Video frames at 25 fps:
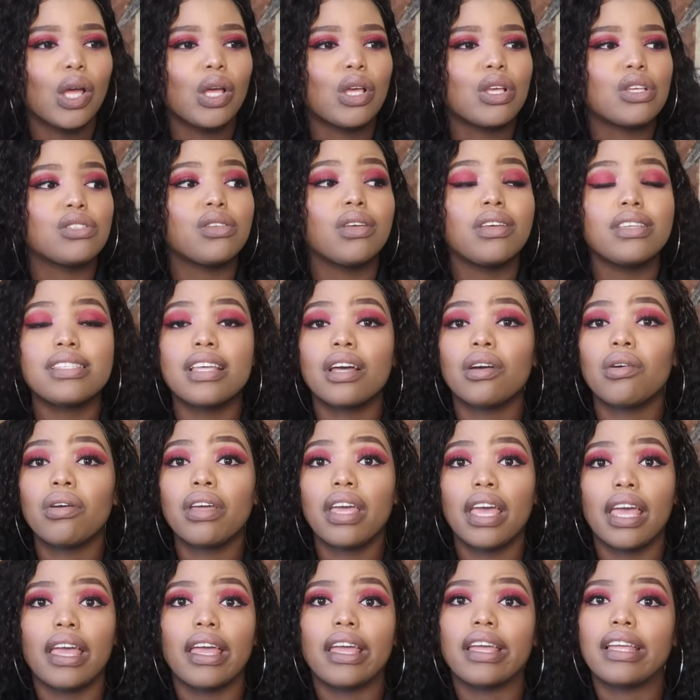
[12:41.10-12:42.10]
So he's like,
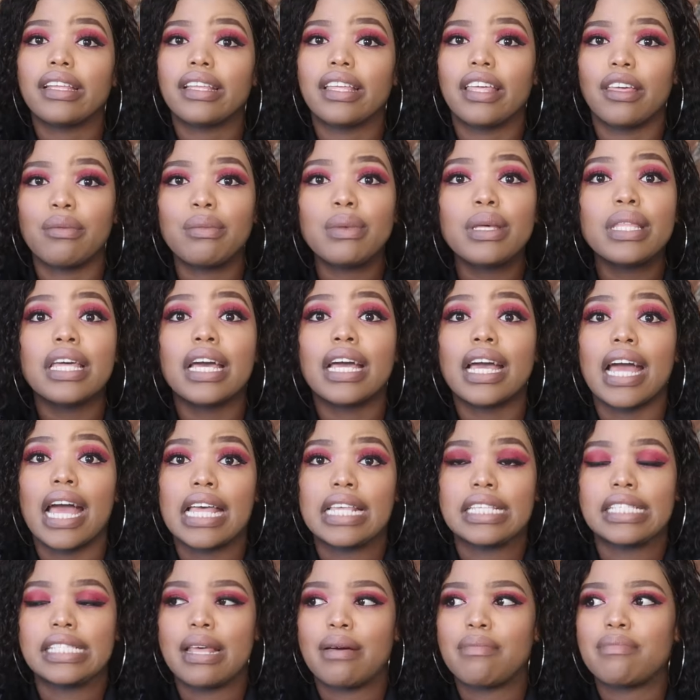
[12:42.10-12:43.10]
okay, give me the
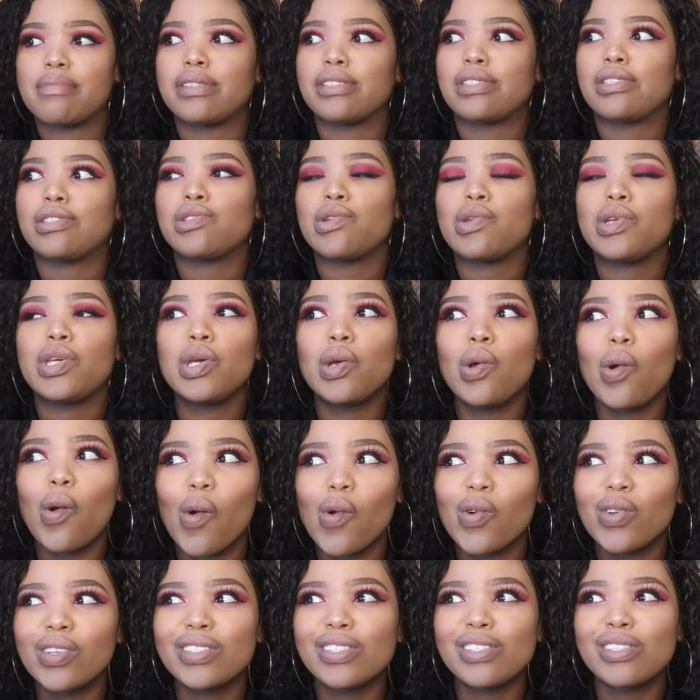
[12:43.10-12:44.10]
guy's numbers. So he
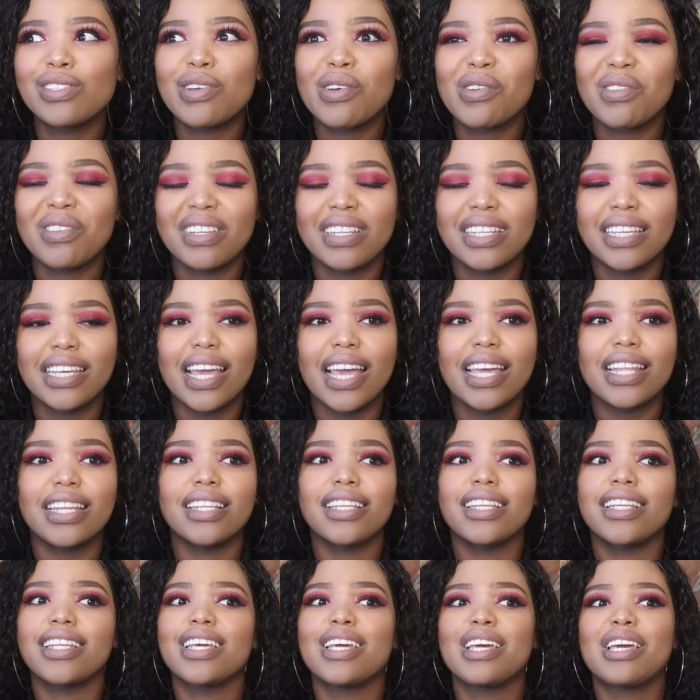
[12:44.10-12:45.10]
calls Tony,
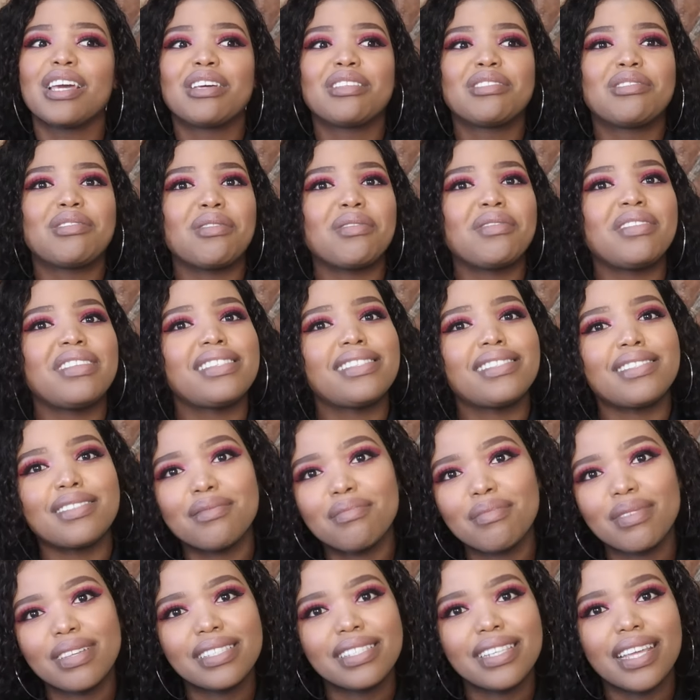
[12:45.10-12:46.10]
and Tony still
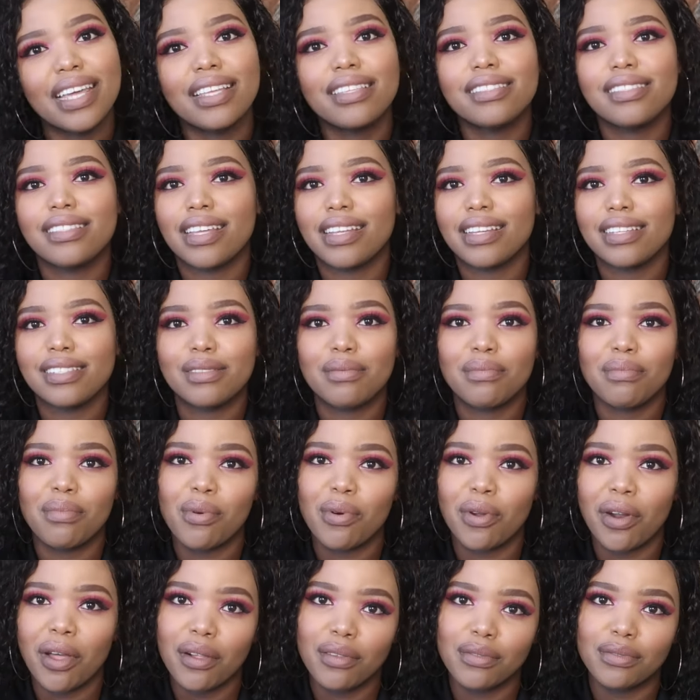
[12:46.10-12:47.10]
maintains that he's in
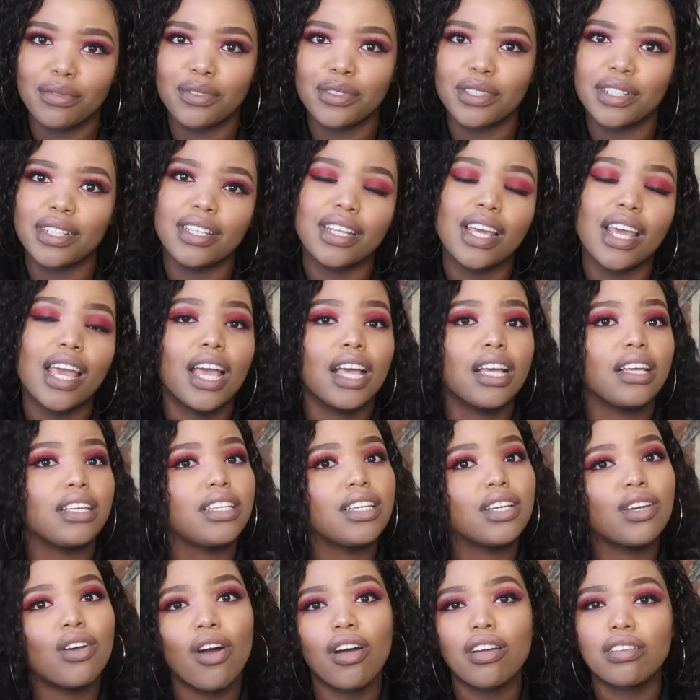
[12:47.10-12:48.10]
Port Alfred.
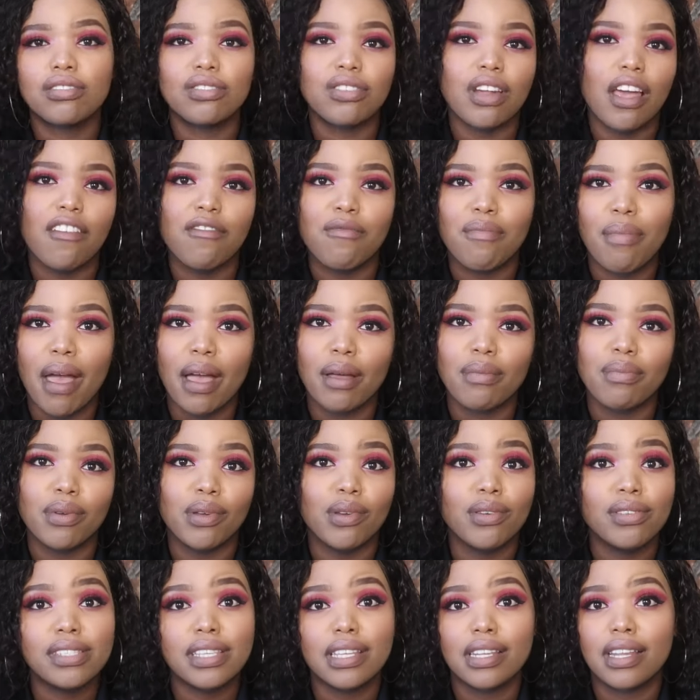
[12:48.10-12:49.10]
He can't drive back
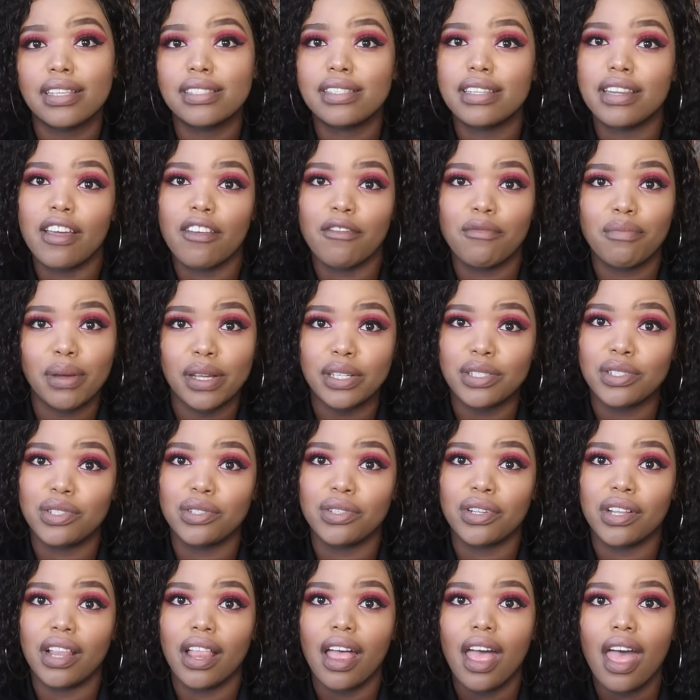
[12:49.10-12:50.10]
because he doesn't have
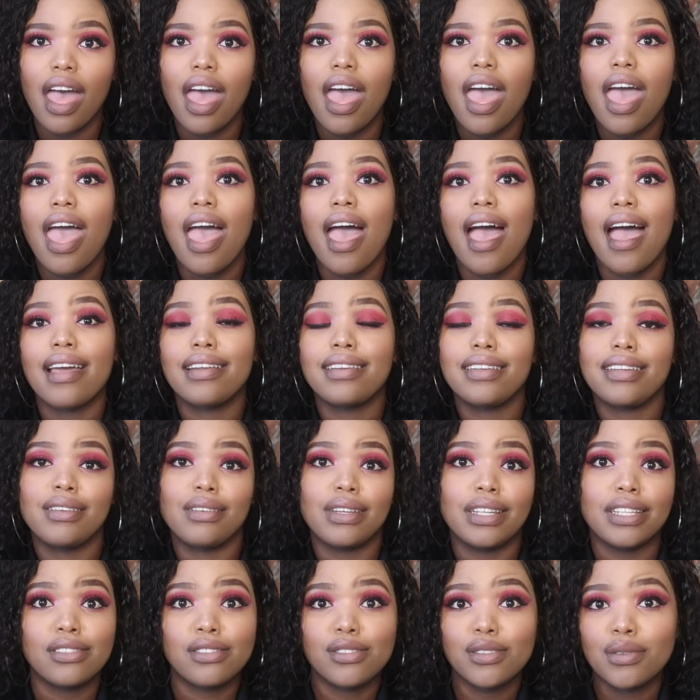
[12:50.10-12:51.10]
petrol and he
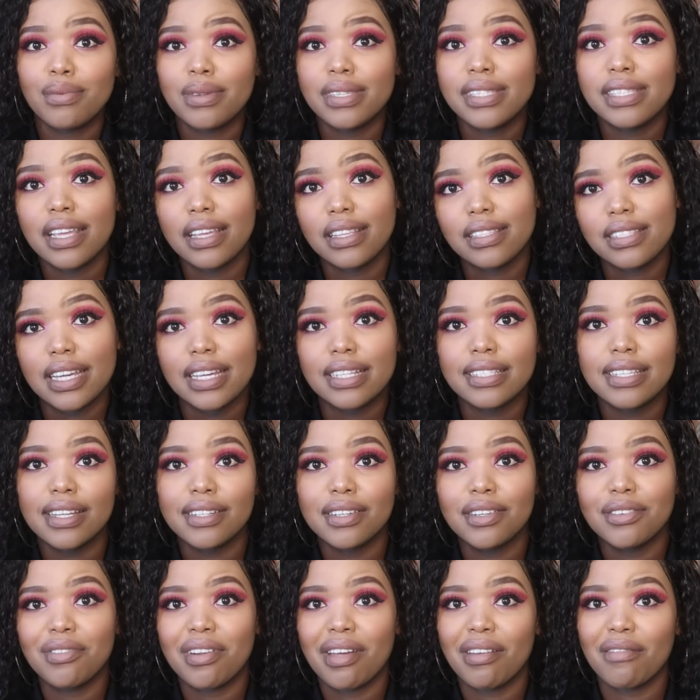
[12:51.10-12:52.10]
needs to be sent
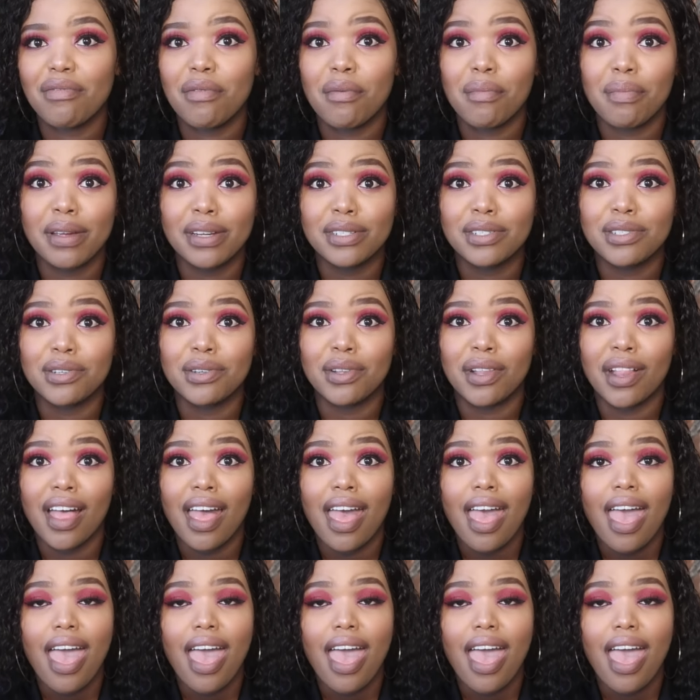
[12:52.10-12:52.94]
800 rand for petrol.